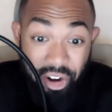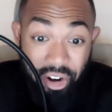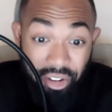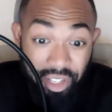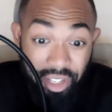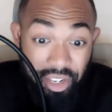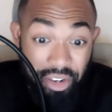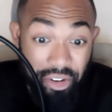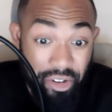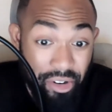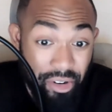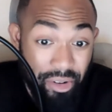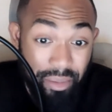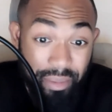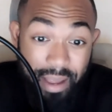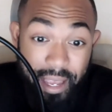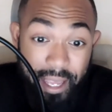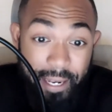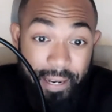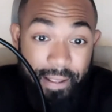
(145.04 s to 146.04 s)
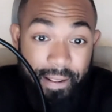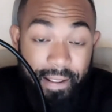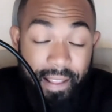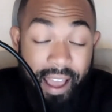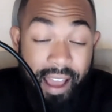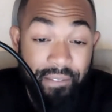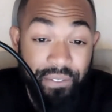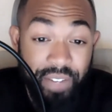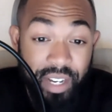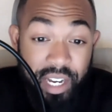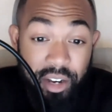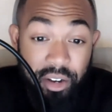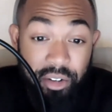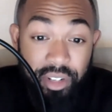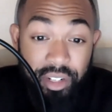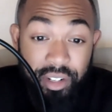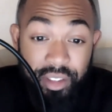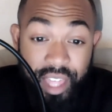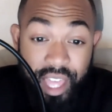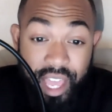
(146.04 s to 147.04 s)
early on, man. And I found
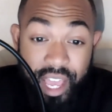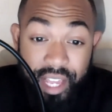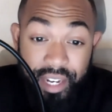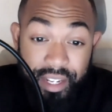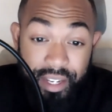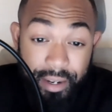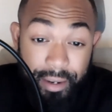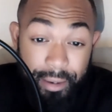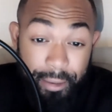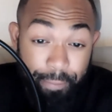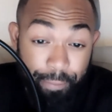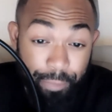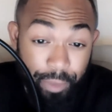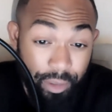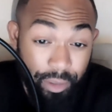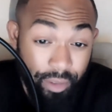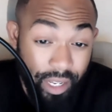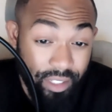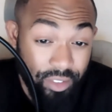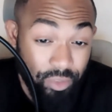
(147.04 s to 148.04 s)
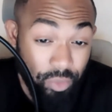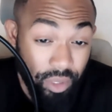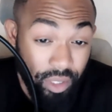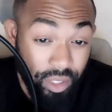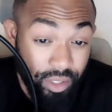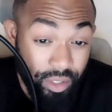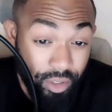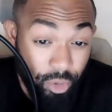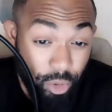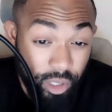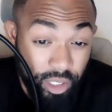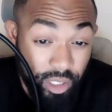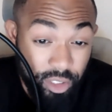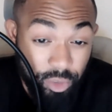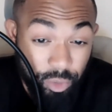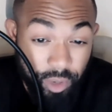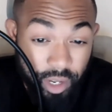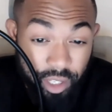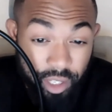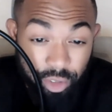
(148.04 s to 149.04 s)
that that's really the
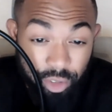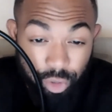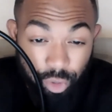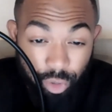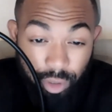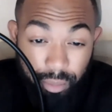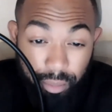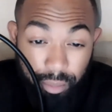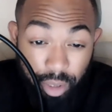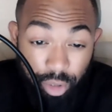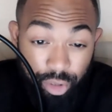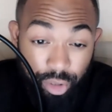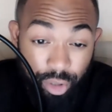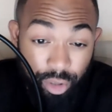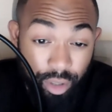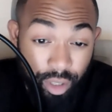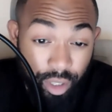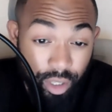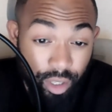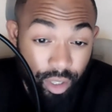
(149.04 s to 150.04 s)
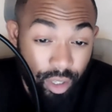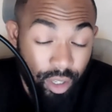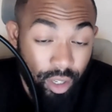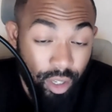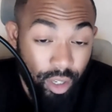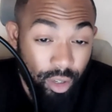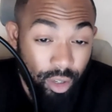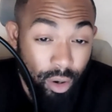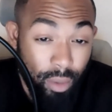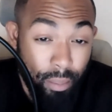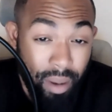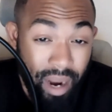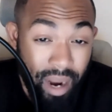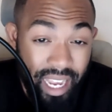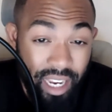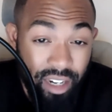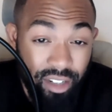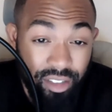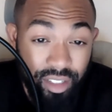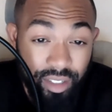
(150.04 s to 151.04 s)
quickest way to sort of build your
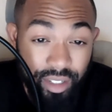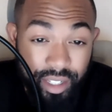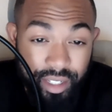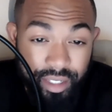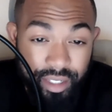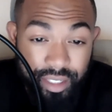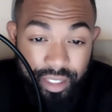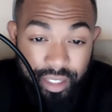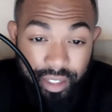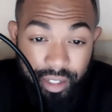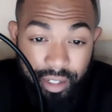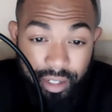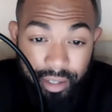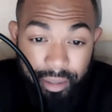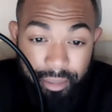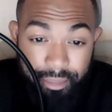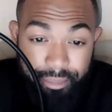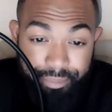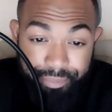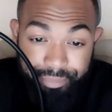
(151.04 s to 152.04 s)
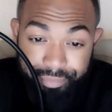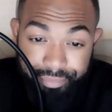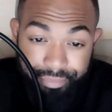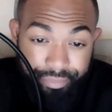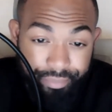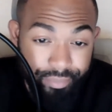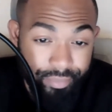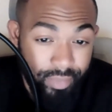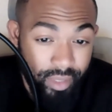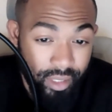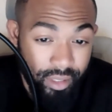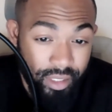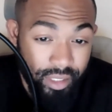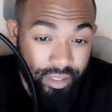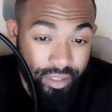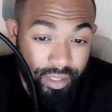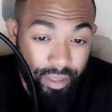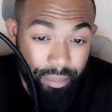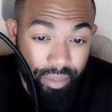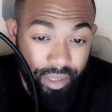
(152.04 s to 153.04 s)
buyers list.
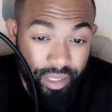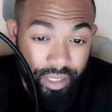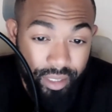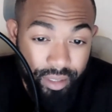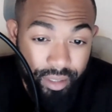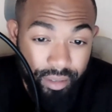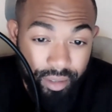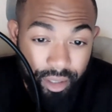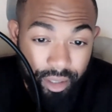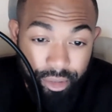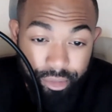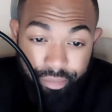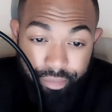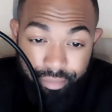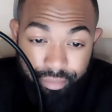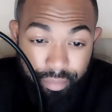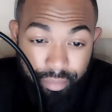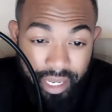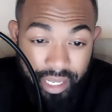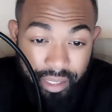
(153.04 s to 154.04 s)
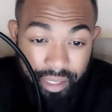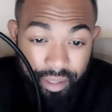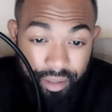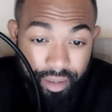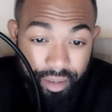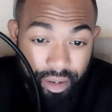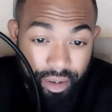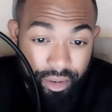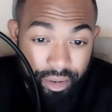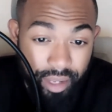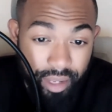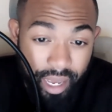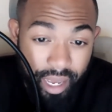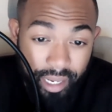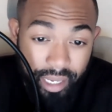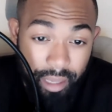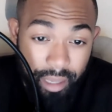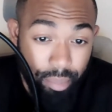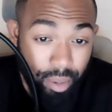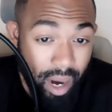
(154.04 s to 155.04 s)
Just simply, making it known, hey, I
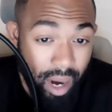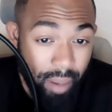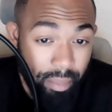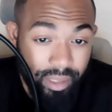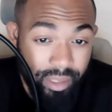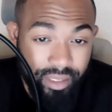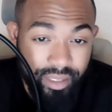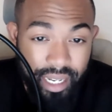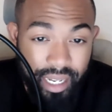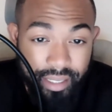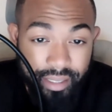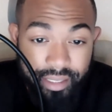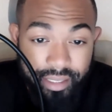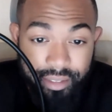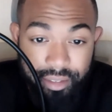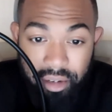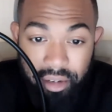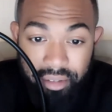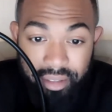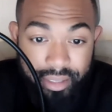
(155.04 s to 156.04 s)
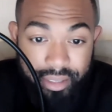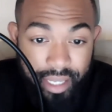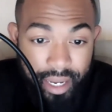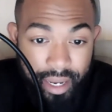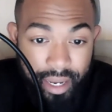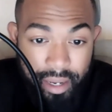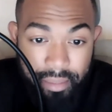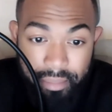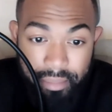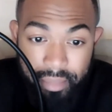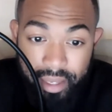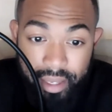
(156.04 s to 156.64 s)
get properties like this all the time.